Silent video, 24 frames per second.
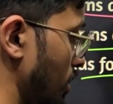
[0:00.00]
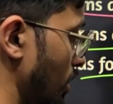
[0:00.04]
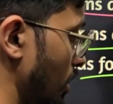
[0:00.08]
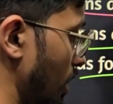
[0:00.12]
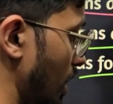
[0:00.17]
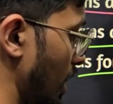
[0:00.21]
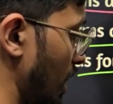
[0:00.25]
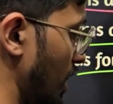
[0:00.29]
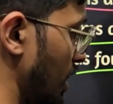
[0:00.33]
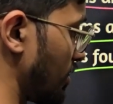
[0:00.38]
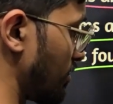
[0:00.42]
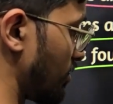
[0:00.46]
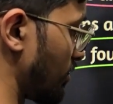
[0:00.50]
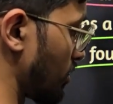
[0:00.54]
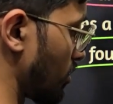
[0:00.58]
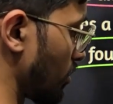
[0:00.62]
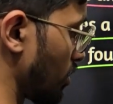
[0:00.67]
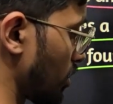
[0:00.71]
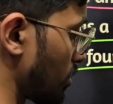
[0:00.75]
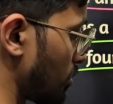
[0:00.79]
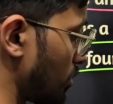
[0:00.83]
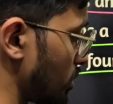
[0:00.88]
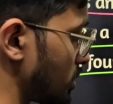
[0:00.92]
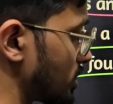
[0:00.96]
And if you talk
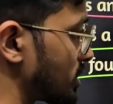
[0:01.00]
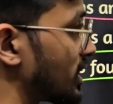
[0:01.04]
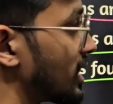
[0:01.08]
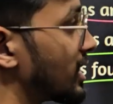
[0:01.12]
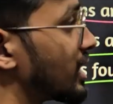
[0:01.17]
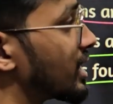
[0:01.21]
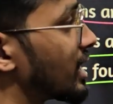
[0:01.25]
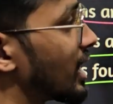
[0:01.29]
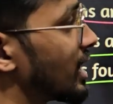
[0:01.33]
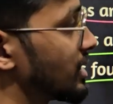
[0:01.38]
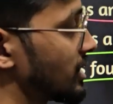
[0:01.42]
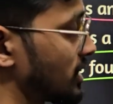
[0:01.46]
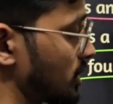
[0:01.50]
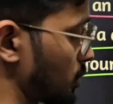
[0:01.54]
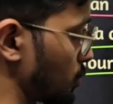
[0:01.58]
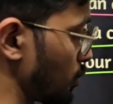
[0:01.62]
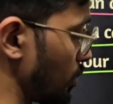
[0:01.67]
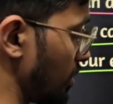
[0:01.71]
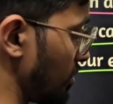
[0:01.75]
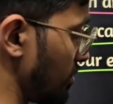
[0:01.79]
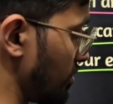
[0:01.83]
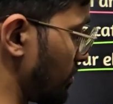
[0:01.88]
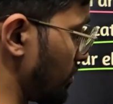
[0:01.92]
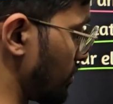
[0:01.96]
about Z, it has
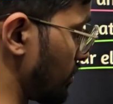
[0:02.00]
12.